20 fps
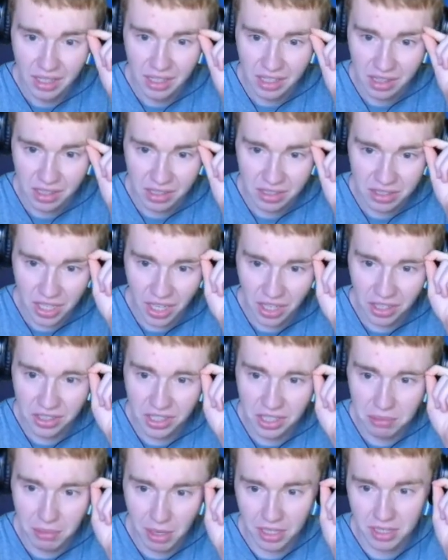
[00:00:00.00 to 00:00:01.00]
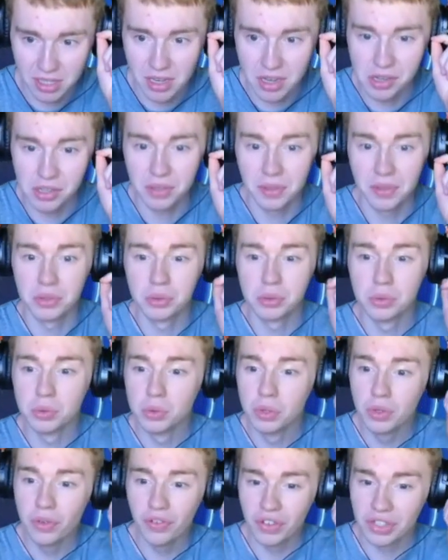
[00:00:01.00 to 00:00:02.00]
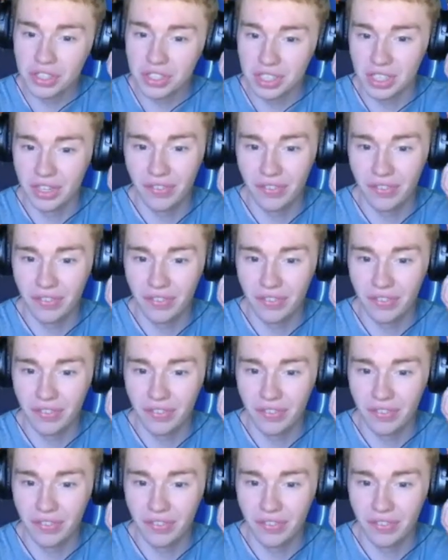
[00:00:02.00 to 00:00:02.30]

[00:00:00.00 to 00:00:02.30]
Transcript: Their tunneling mechanism is ruthlessly